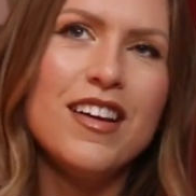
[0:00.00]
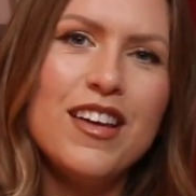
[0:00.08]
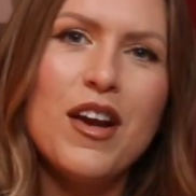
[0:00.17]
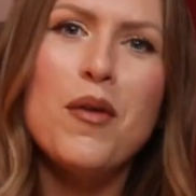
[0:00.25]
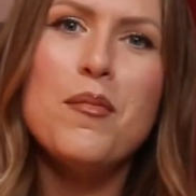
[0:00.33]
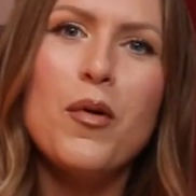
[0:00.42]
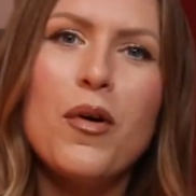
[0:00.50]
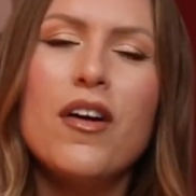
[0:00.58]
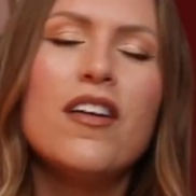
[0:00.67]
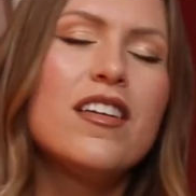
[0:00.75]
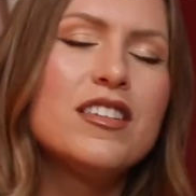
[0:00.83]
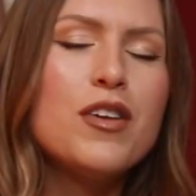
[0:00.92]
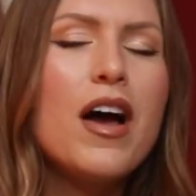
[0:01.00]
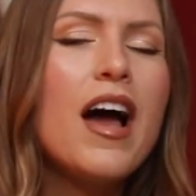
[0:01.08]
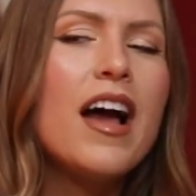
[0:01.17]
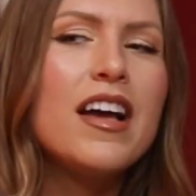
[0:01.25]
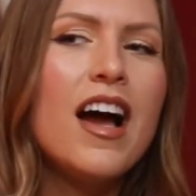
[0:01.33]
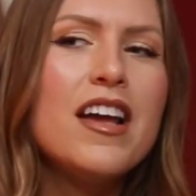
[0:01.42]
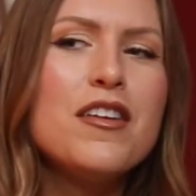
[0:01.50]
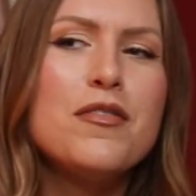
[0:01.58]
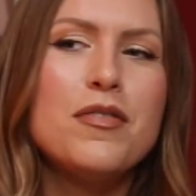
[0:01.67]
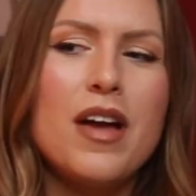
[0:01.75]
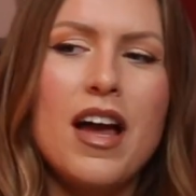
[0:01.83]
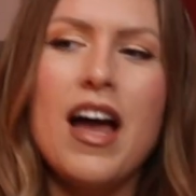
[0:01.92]
you know, more? So I kind
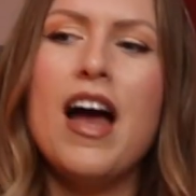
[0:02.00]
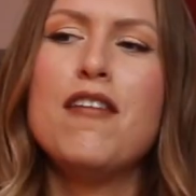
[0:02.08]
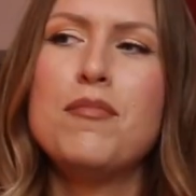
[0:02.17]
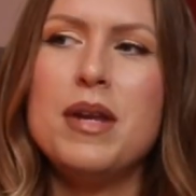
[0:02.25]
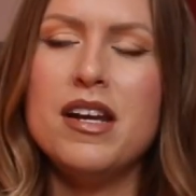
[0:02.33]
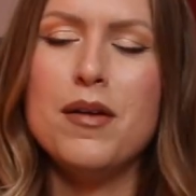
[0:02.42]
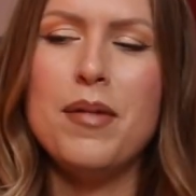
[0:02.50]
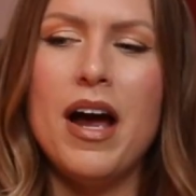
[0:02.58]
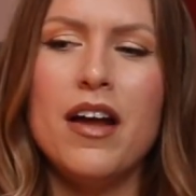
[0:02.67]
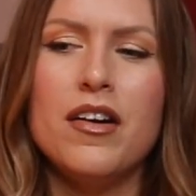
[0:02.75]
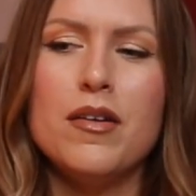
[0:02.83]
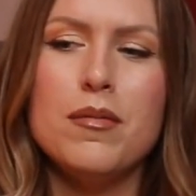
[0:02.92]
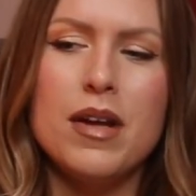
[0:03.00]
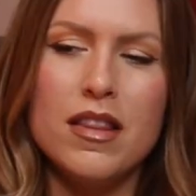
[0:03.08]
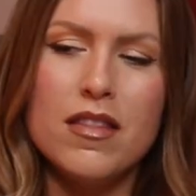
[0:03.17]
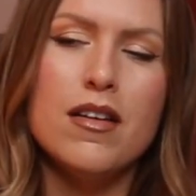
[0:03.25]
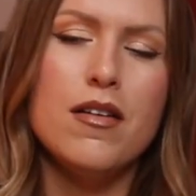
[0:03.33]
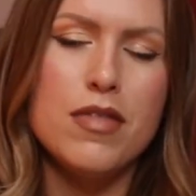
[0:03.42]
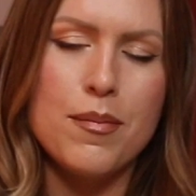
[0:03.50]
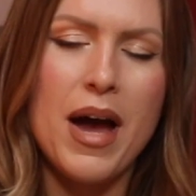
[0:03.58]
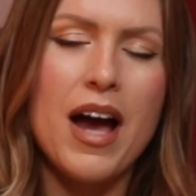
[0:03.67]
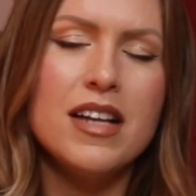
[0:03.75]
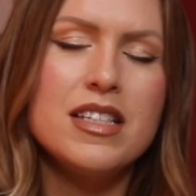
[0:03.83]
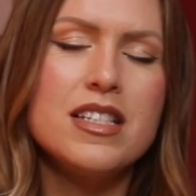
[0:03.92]
of have been in a pattern in the
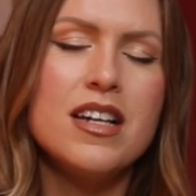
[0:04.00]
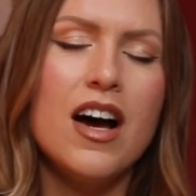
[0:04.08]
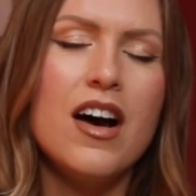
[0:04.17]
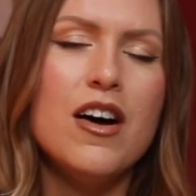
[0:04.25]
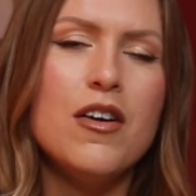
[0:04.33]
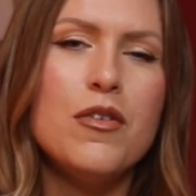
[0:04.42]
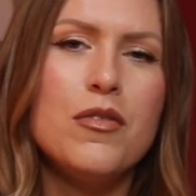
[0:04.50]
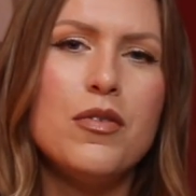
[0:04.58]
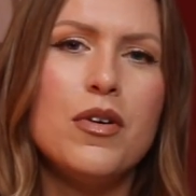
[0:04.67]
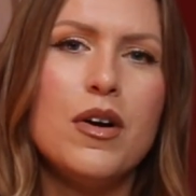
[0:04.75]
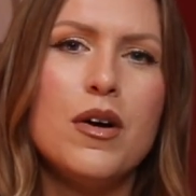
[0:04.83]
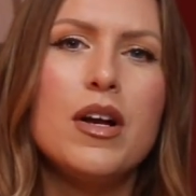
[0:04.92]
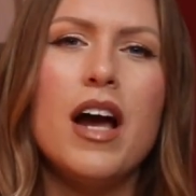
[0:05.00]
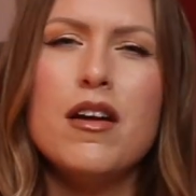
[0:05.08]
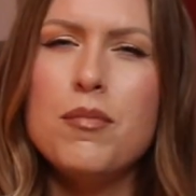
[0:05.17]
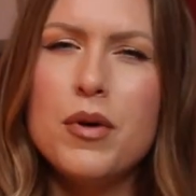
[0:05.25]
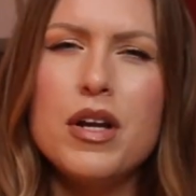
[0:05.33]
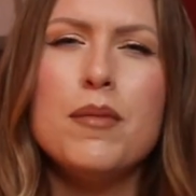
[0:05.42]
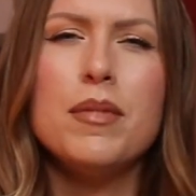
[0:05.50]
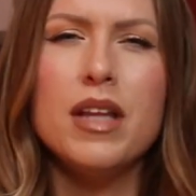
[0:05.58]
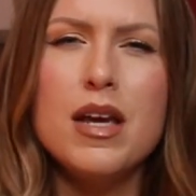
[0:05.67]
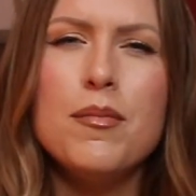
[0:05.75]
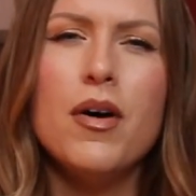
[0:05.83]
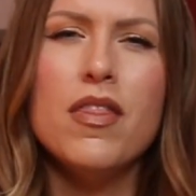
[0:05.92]
past of kind of putting
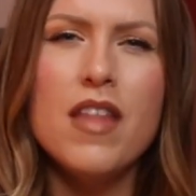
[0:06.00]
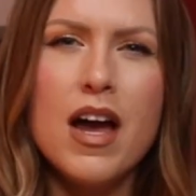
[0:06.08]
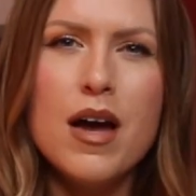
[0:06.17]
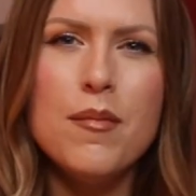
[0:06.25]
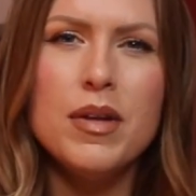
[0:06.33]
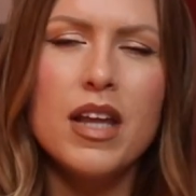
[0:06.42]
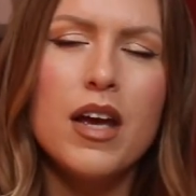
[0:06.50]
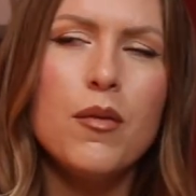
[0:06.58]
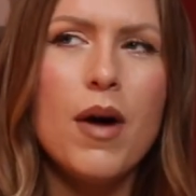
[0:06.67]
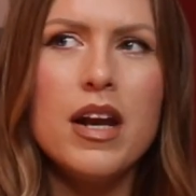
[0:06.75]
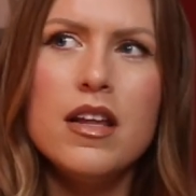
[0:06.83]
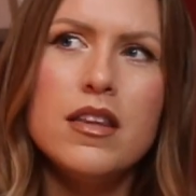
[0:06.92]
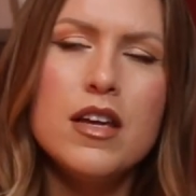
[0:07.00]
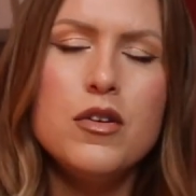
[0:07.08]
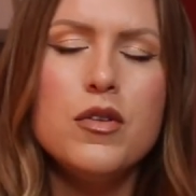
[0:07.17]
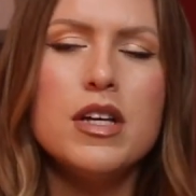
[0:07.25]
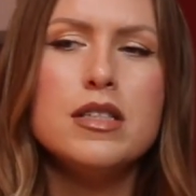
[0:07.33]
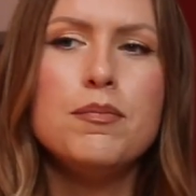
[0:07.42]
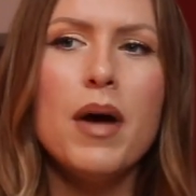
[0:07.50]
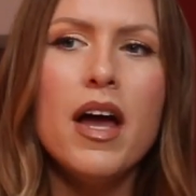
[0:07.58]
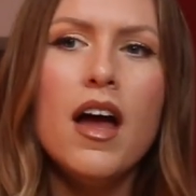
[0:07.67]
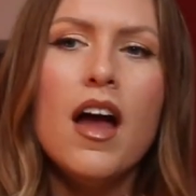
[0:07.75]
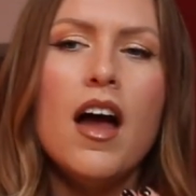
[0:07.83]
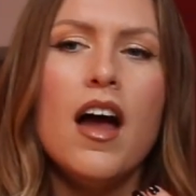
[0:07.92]
blame on them, and, like, why didn't they do this? But
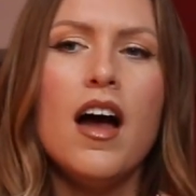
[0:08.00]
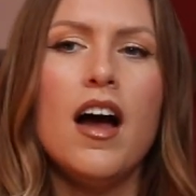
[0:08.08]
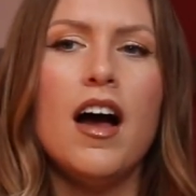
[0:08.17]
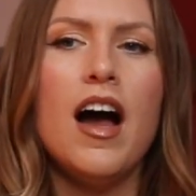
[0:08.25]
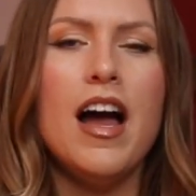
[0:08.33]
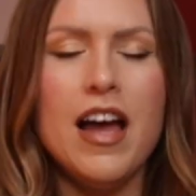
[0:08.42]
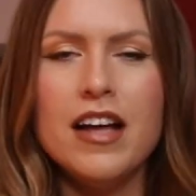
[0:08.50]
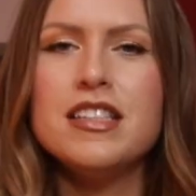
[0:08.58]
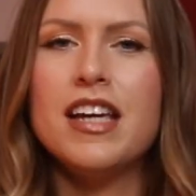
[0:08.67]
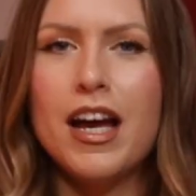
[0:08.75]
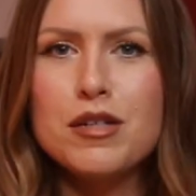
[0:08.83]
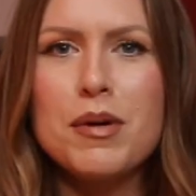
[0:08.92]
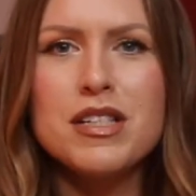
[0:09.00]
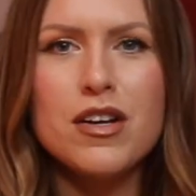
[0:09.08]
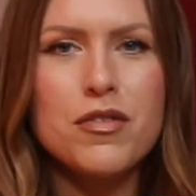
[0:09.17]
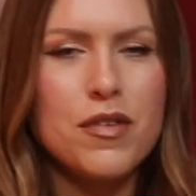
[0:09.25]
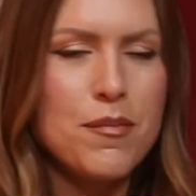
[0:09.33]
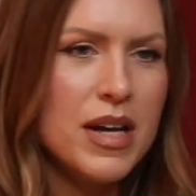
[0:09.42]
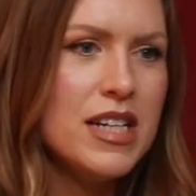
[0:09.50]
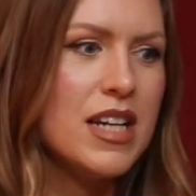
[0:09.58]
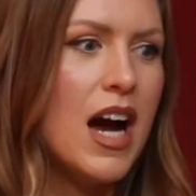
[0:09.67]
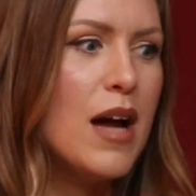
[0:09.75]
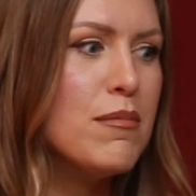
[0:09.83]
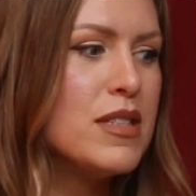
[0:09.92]
I had to catch myself many
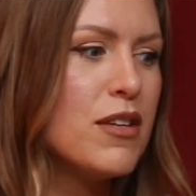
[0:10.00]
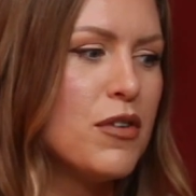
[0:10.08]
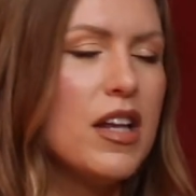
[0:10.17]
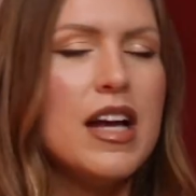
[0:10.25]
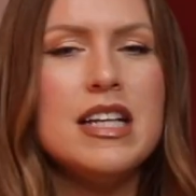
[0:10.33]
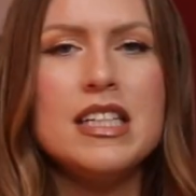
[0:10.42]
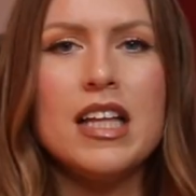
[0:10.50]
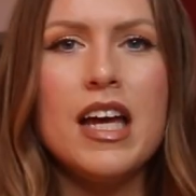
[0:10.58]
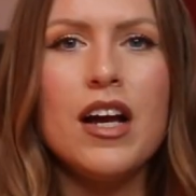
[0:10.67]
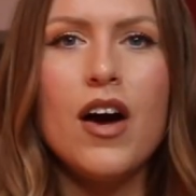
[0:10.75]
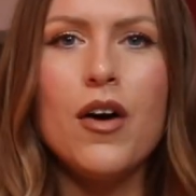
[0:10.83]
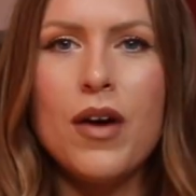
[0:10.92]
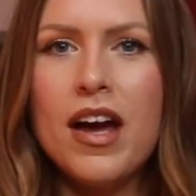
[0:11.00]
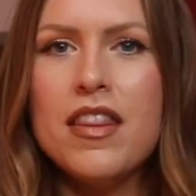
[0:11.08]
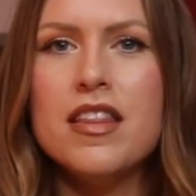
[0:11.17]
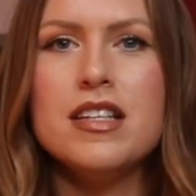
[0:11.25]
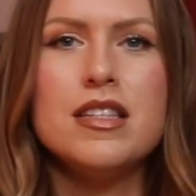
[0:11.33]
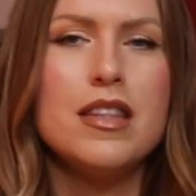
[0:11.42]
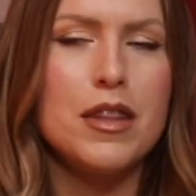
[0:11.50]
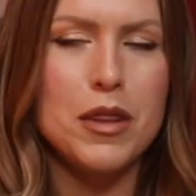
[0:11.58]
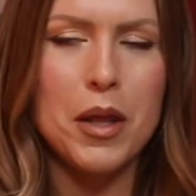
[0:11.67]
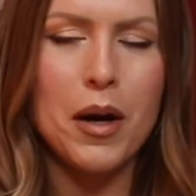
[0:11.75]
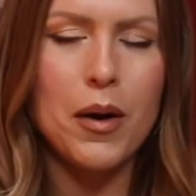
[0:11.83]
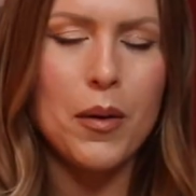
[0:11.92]
times, realizing, like, okay,
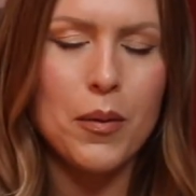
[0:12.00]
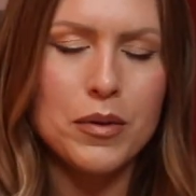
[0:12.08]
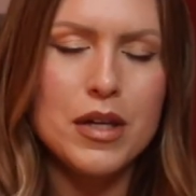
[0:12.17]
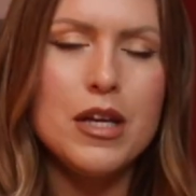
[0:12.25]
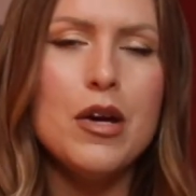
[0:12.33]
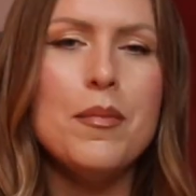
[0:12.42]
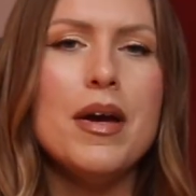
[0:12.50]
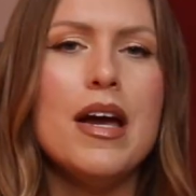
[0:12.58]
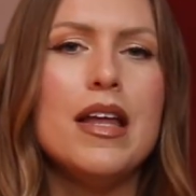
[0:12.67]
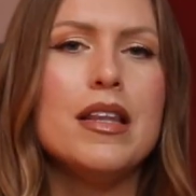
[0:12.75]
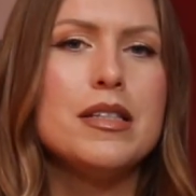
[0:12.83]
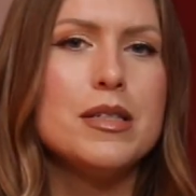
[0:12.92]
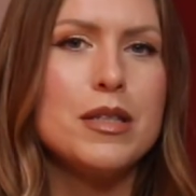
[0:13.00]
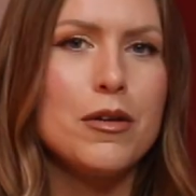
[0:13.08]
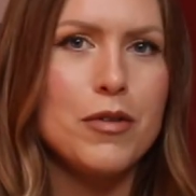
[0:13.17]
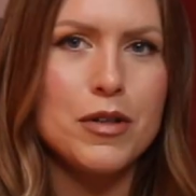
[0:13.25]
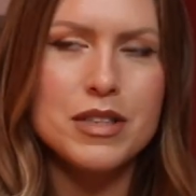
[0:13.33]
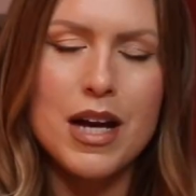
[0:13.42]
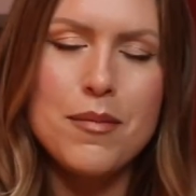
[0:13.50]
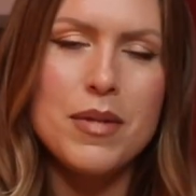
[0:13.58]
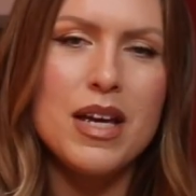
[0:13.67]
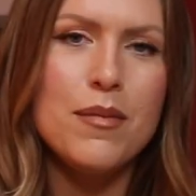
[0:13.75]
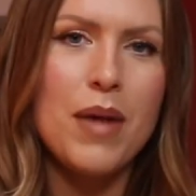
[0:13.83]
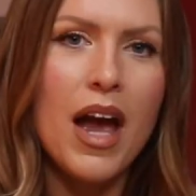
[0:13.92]
they're only human, this is their first time
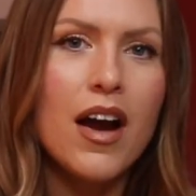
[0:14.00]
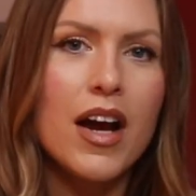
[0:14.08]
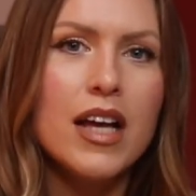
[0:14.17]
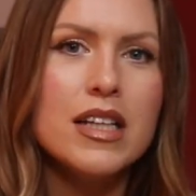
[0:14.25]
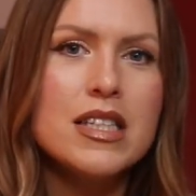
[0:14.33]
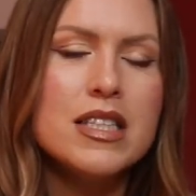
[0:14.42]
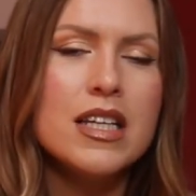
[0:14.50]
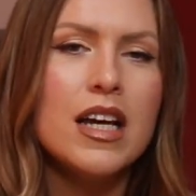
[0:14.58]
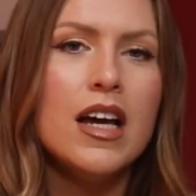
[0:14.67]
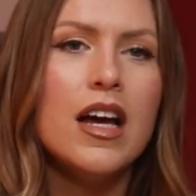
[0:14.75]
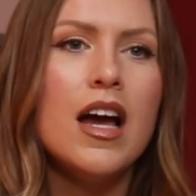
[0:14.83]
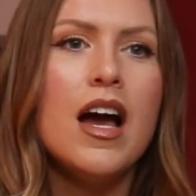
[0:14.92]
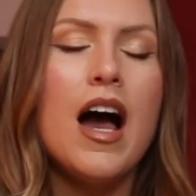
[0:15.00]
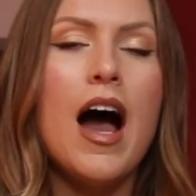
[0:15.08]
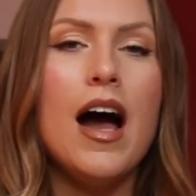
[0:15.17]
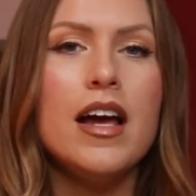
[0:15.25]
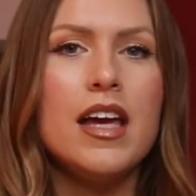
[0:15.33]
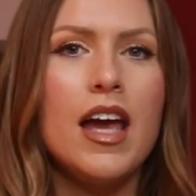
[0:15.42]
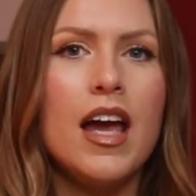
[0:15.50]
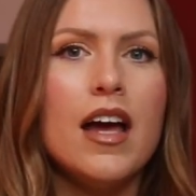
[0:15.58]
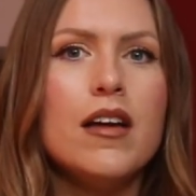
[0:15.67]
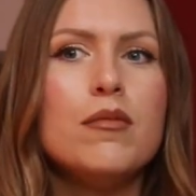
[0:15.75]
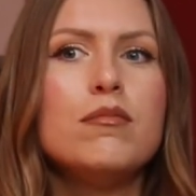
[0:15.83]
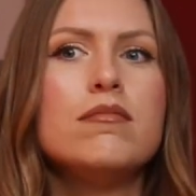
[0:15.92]
being parents, I can't